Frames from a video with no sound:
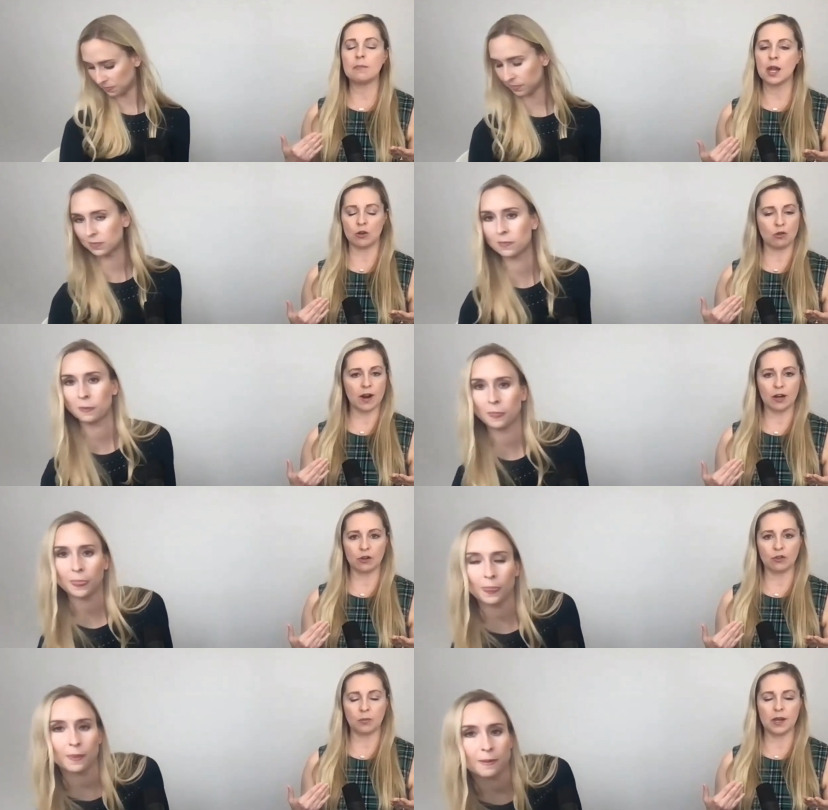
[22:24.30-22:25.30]
Speaker 1: mm-hmm. medical
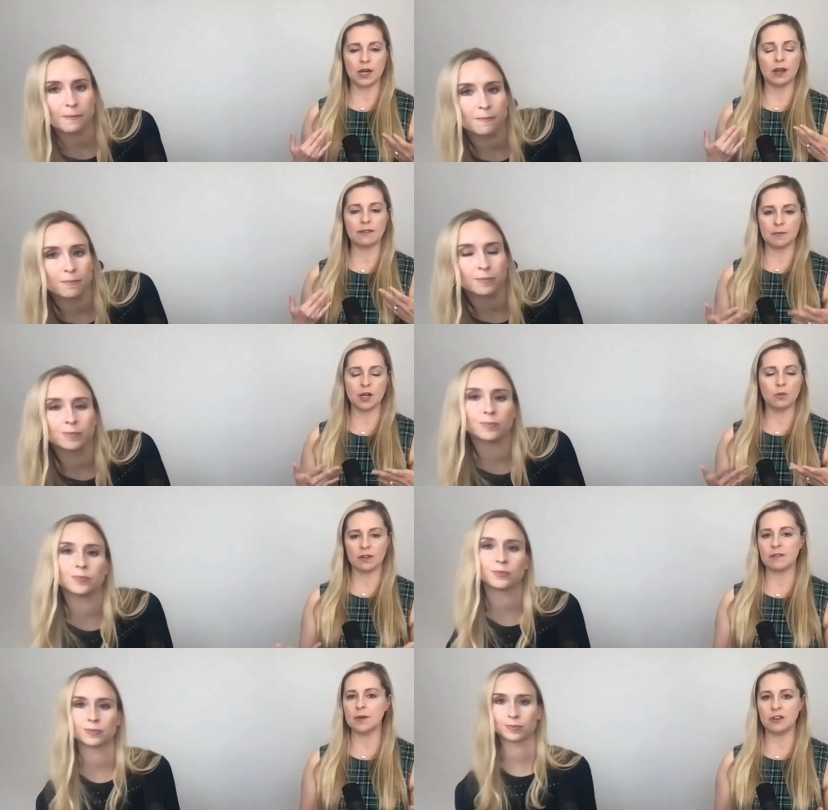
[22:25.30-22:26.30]
records mm-hmm. when somebody
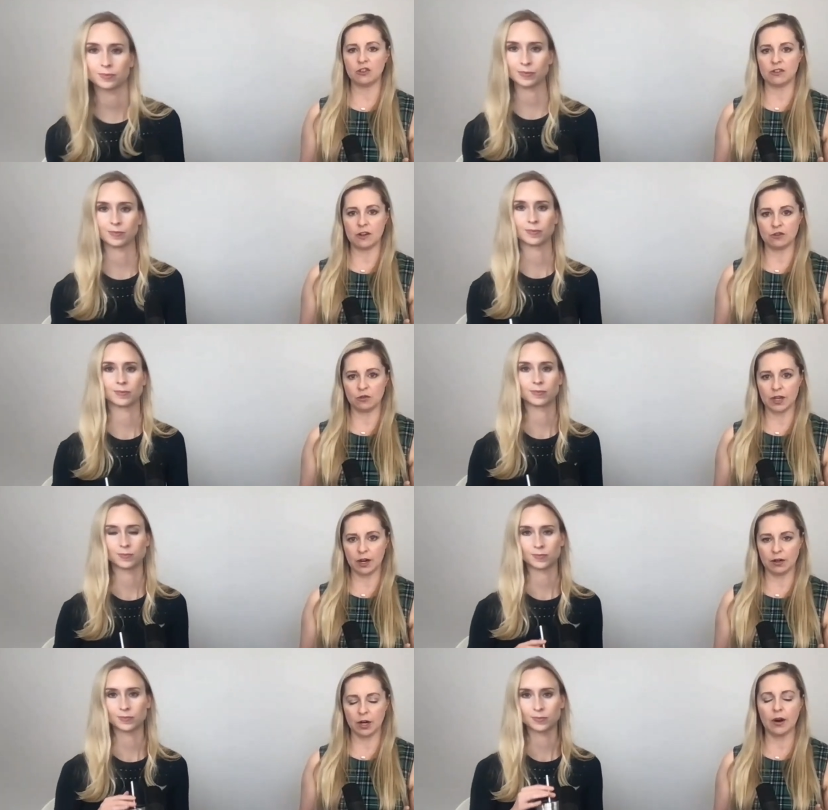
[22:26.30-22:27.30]
wants to be a gestational
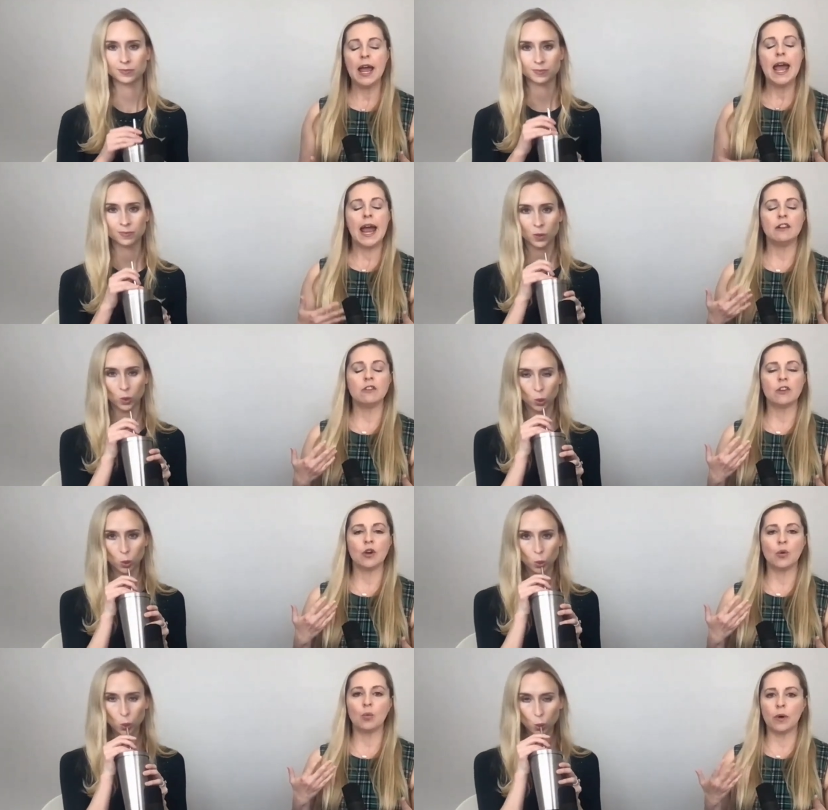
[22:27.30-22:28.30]
carrier. And
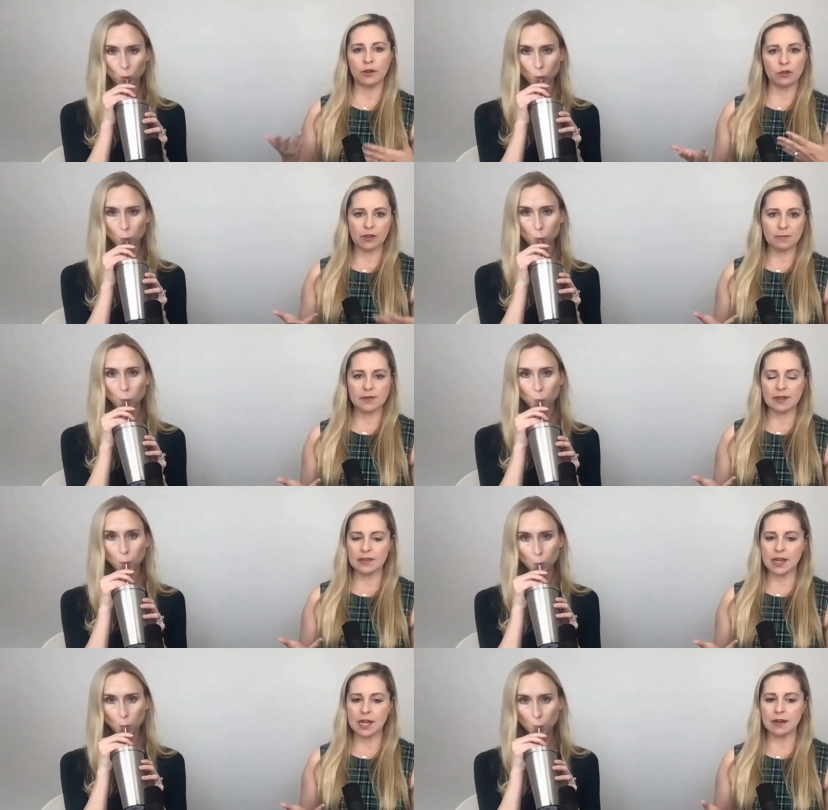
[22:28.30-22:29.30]
so, what are some of the
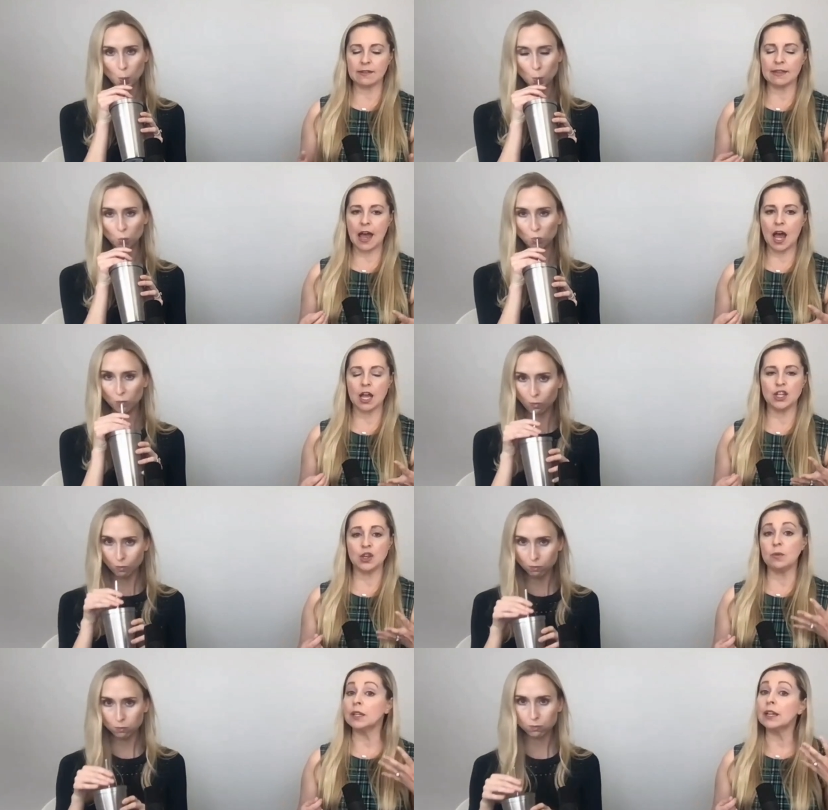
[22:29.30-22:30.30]
things that
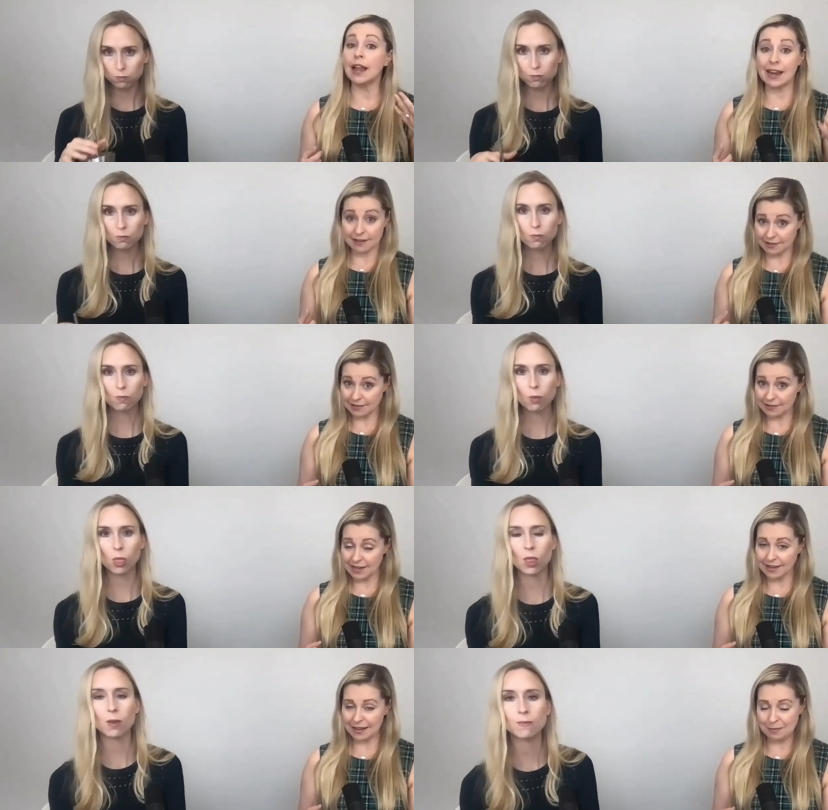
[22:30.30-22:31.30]
you would like to
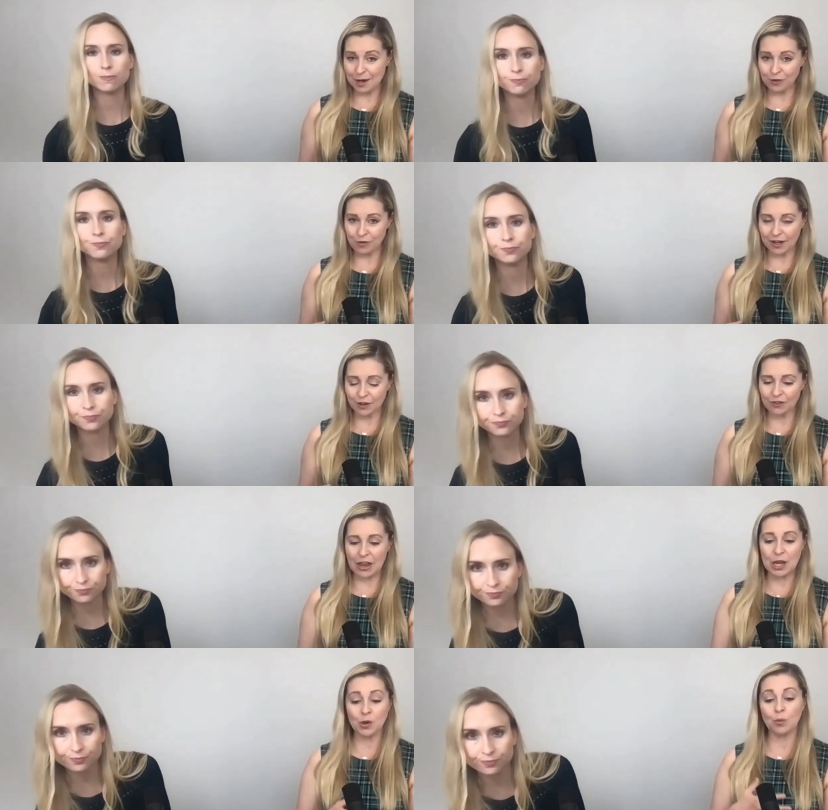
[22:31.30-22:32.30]
see in the medical records,
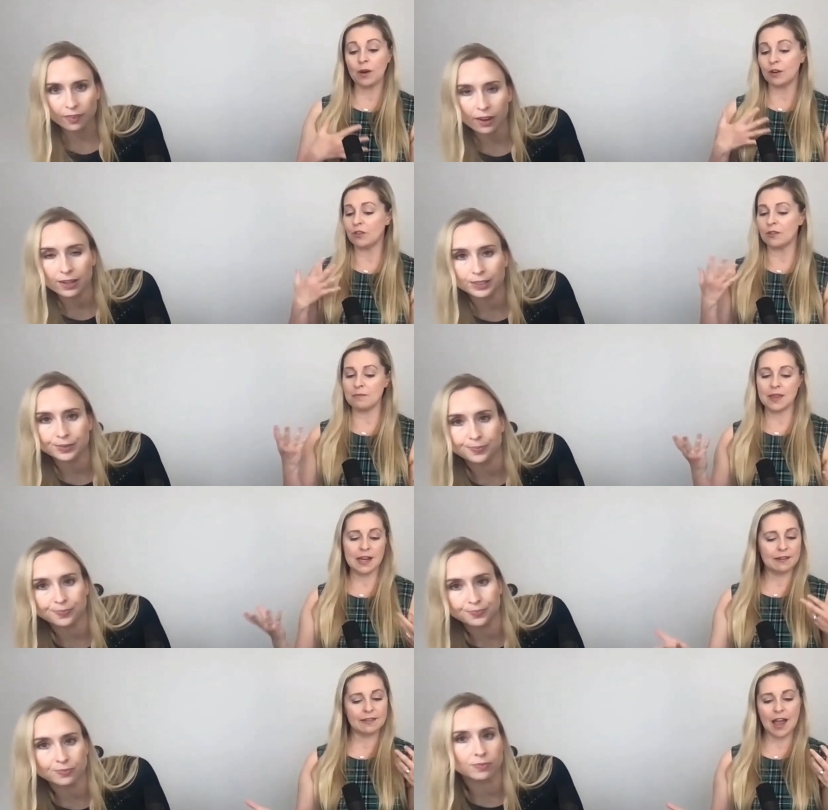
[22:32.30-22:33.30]
and what are some
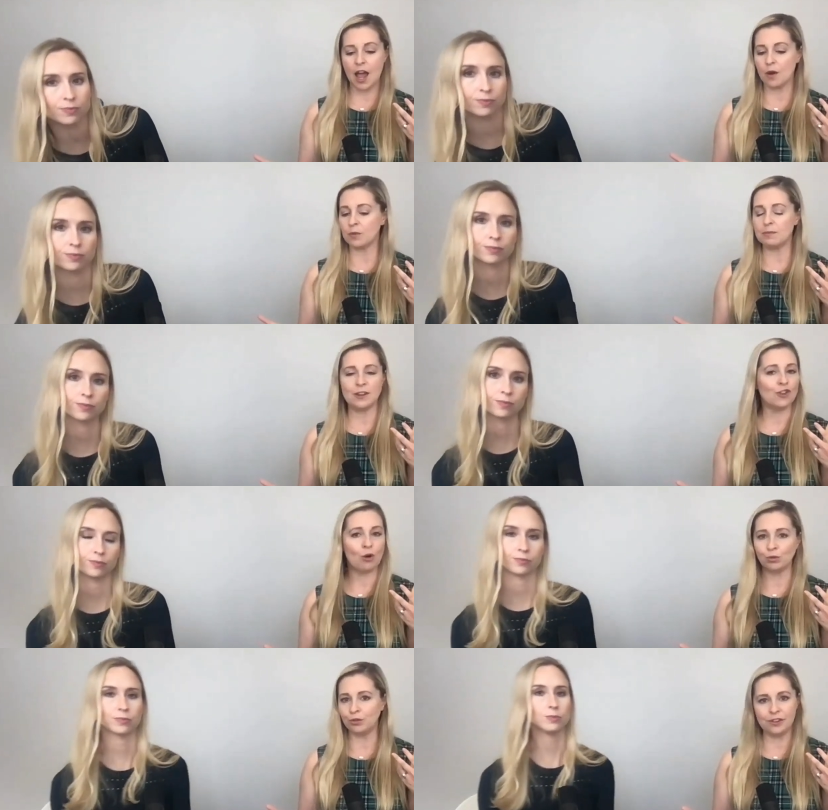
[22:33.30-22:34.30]
things that would be
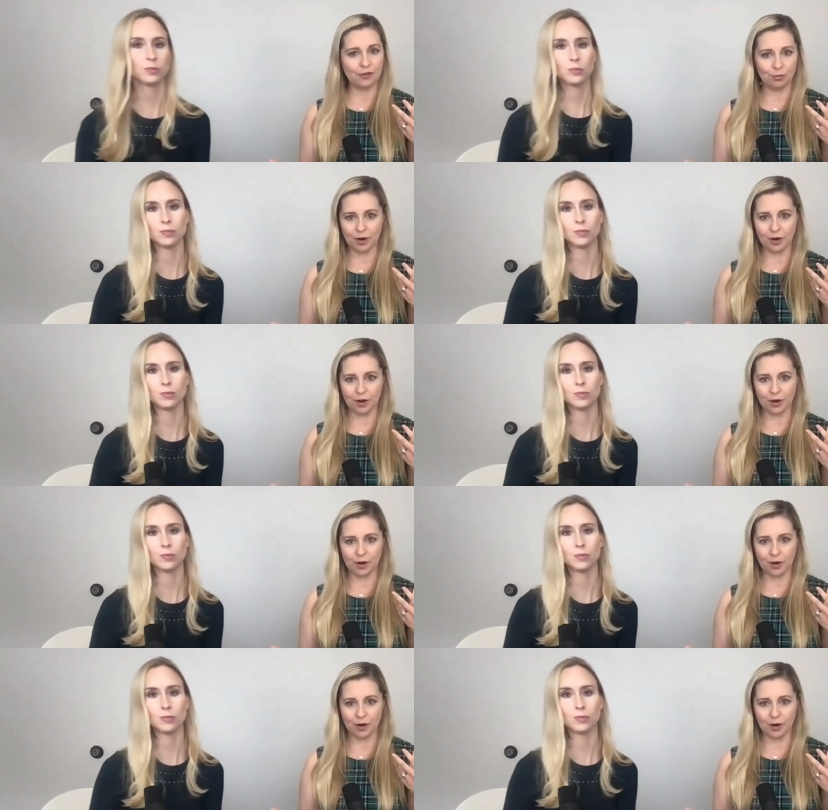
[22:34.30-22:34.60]
total deal